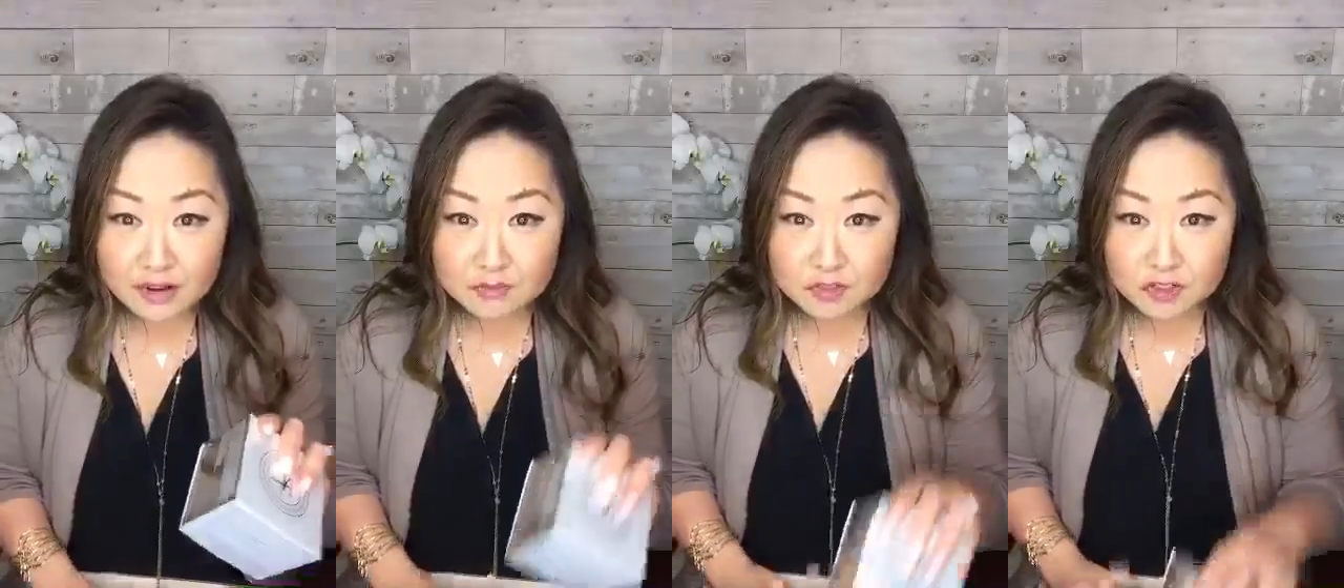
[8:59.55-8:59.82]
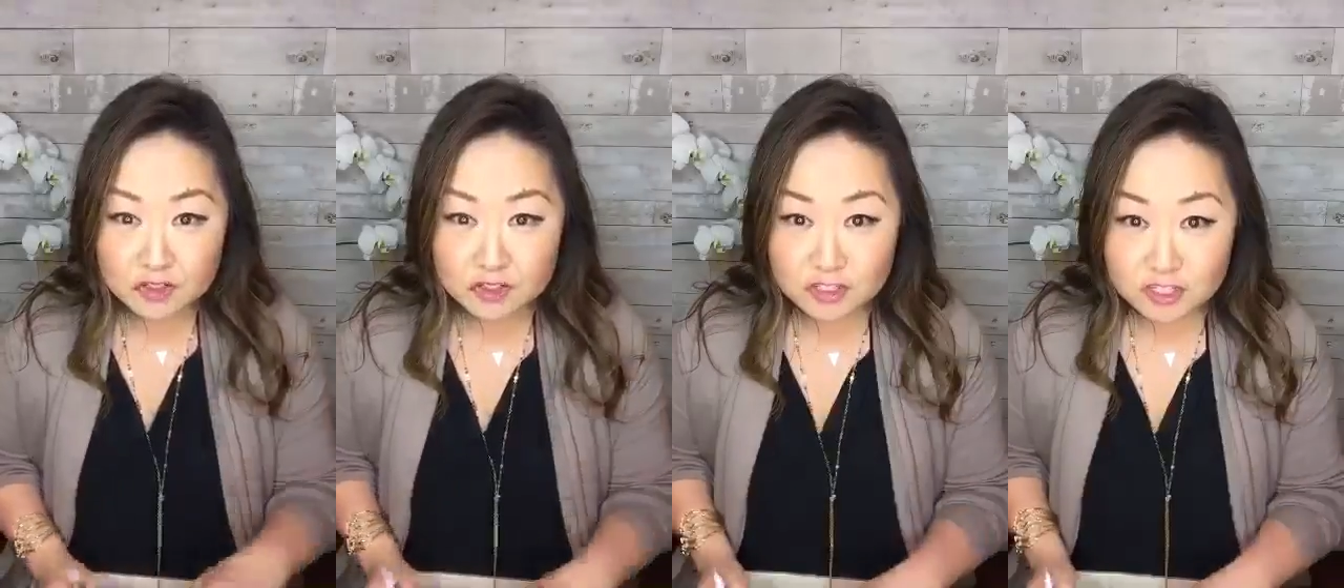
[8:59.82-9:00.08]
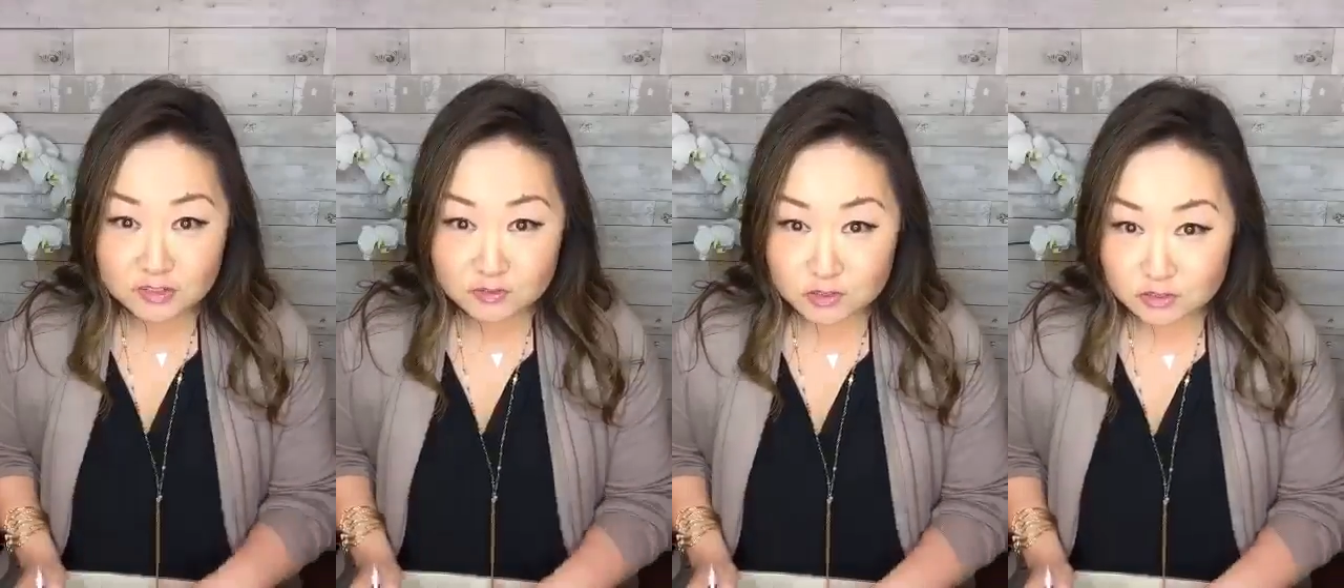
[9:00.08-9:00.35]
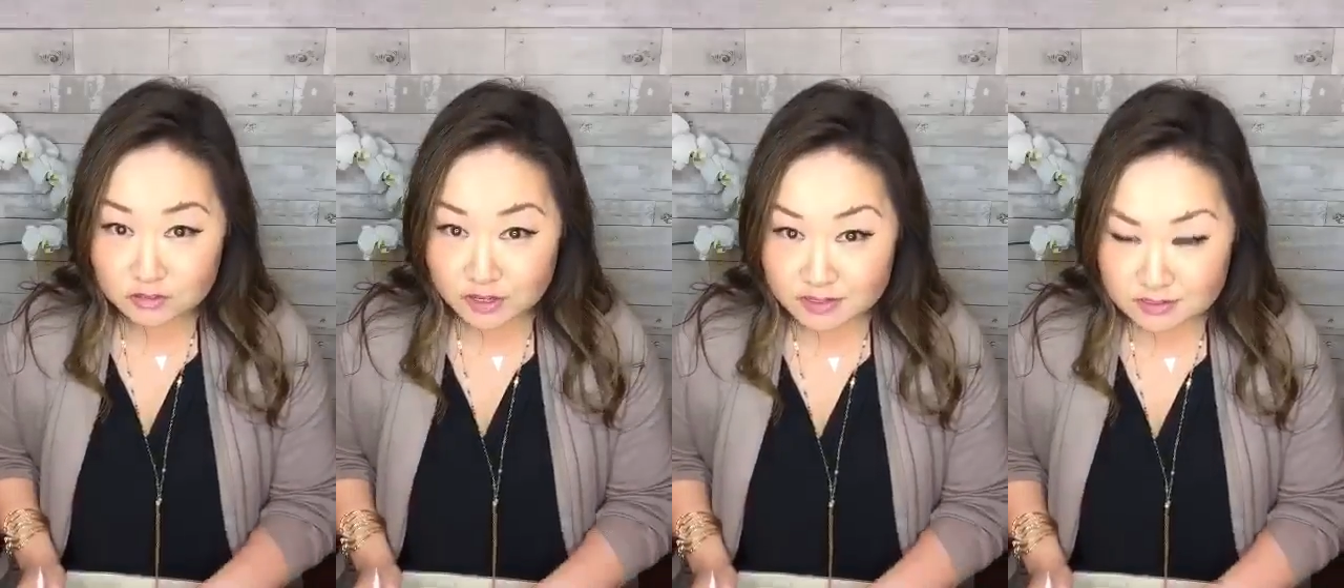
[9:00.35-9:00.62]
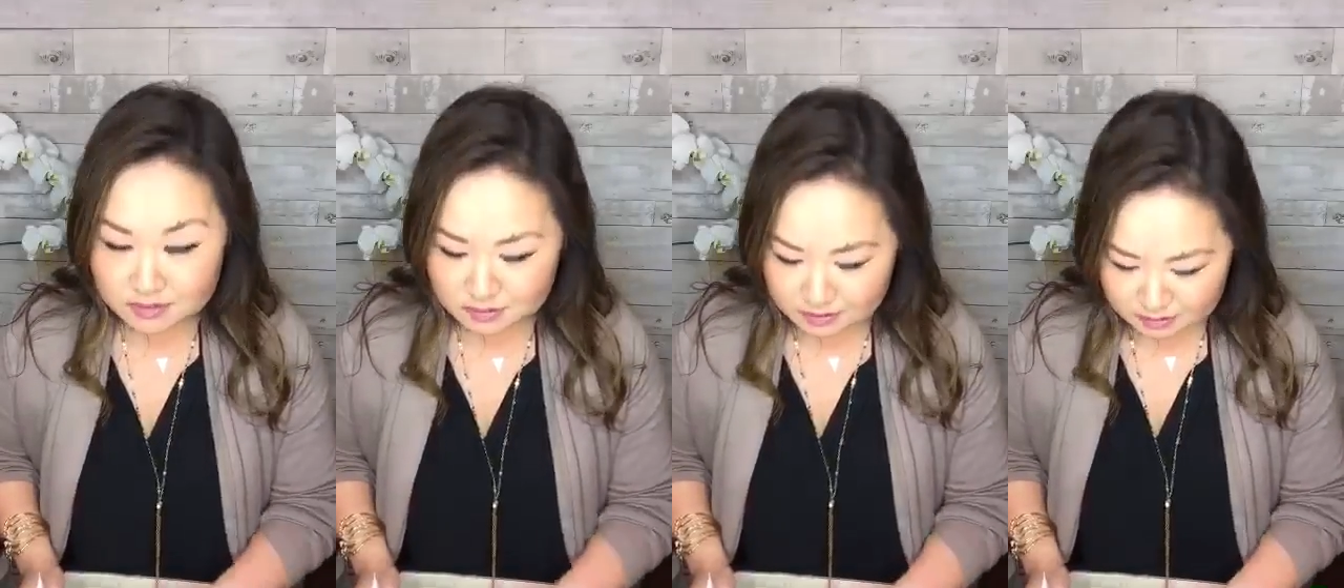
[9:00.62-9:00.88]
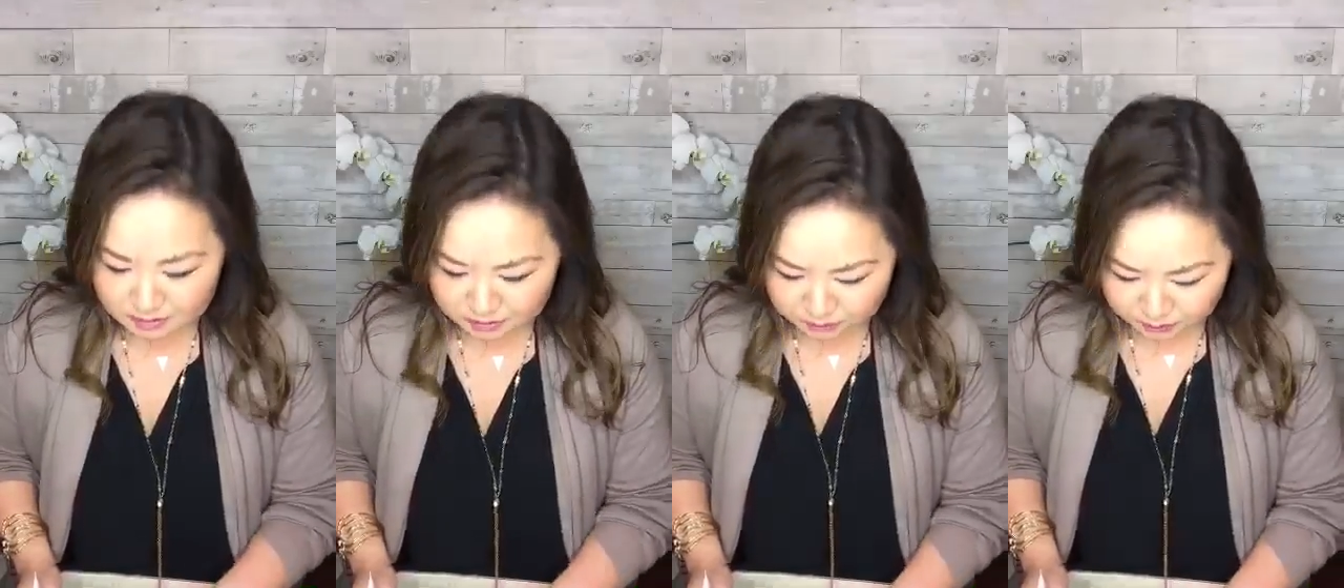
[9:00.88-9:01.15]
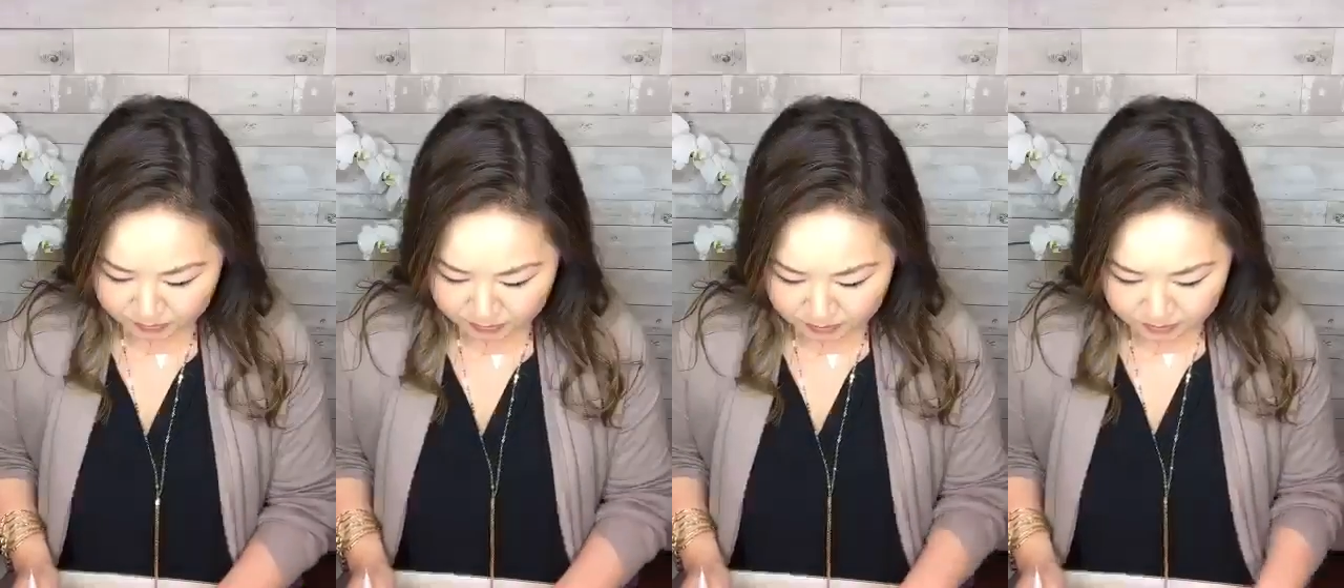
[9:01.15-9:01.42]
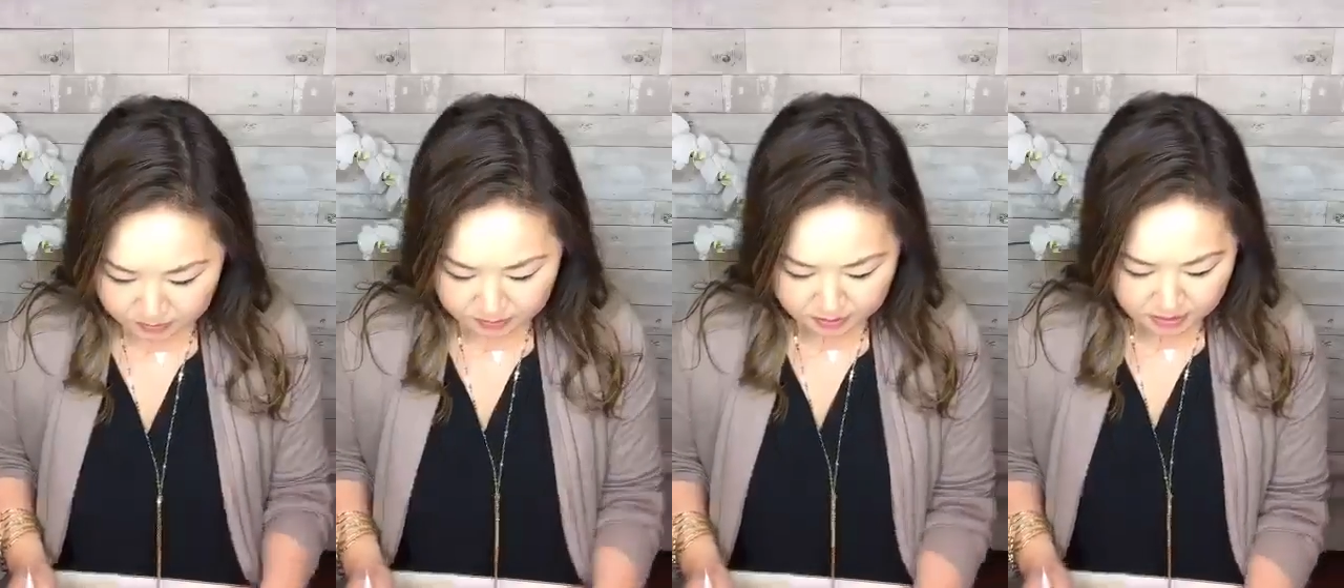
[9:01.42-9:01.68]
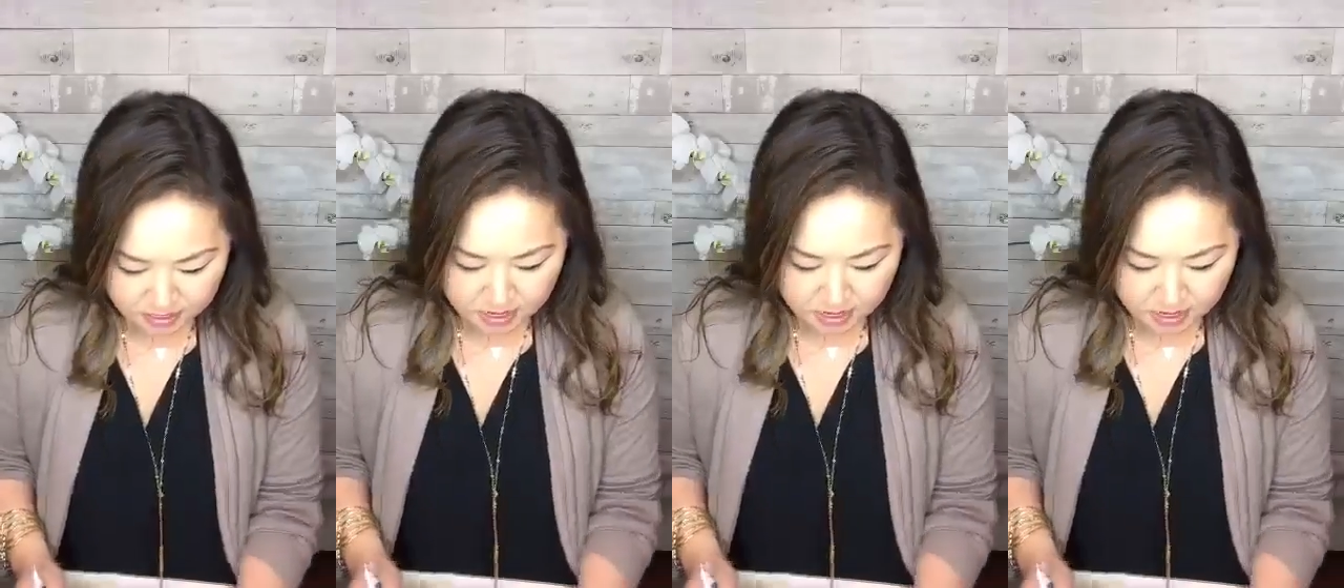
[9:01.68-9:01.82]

I'm just giving you guys a sneak peek,